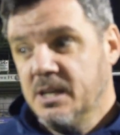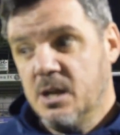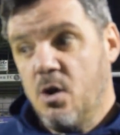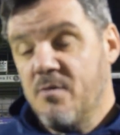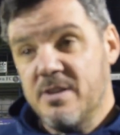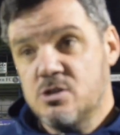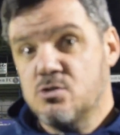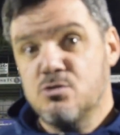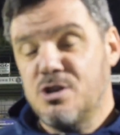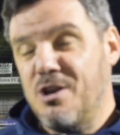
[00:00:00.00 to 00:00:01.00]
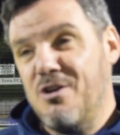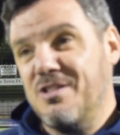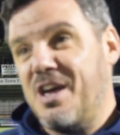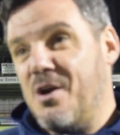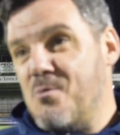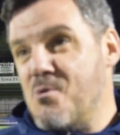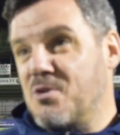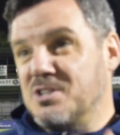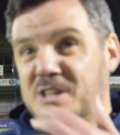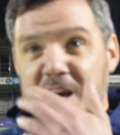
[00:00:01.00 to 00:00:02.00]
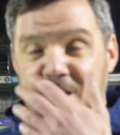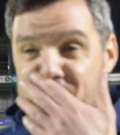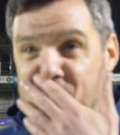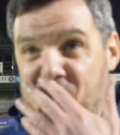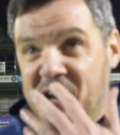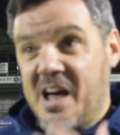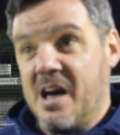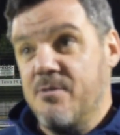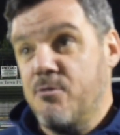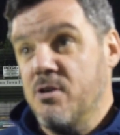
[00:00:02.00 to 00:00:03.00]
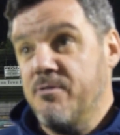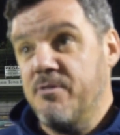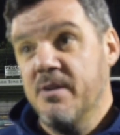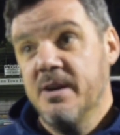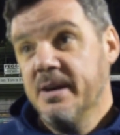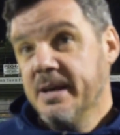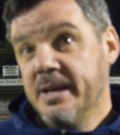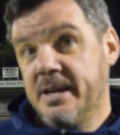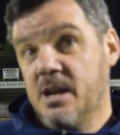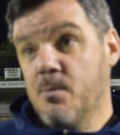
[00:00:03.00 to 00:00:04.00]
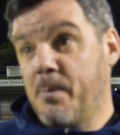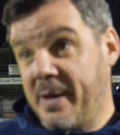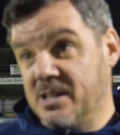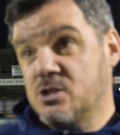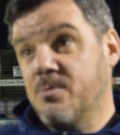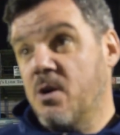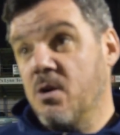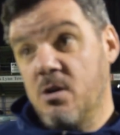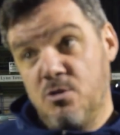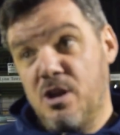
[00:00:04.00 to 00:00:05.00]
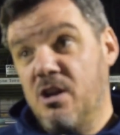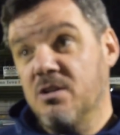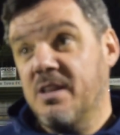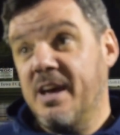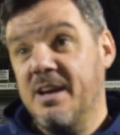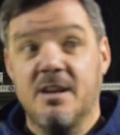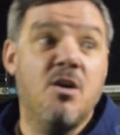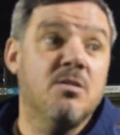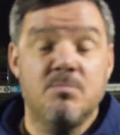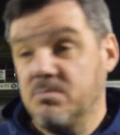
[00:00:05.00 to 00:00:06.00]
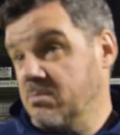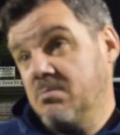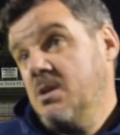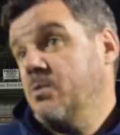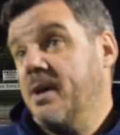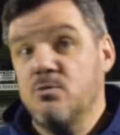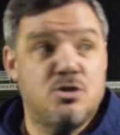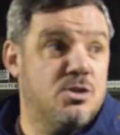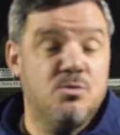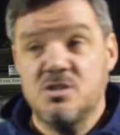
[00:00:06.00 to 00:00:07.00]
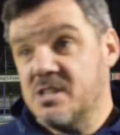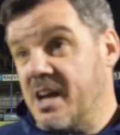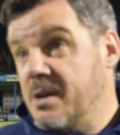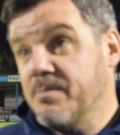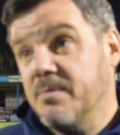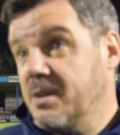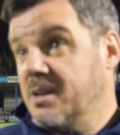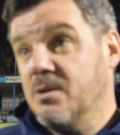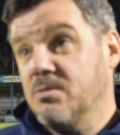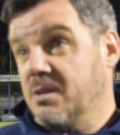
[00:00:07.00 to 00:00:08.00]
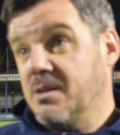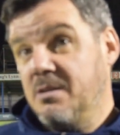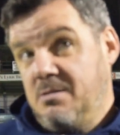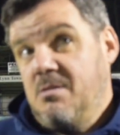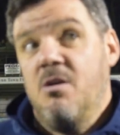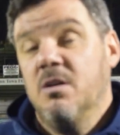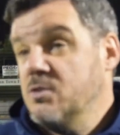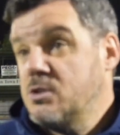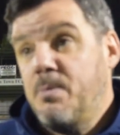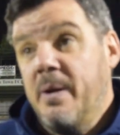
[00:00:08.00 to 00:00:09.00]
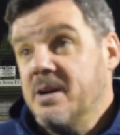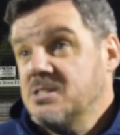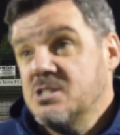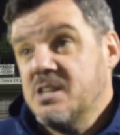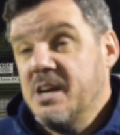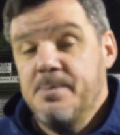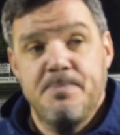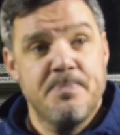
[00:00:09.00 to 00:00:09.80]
You know, I've had such a long day at work. I started this morning at 5:30. You know, I'm up again tomorrow. I've got another long day, and all no doubt Stu the same, you know. All of us, the players, the same.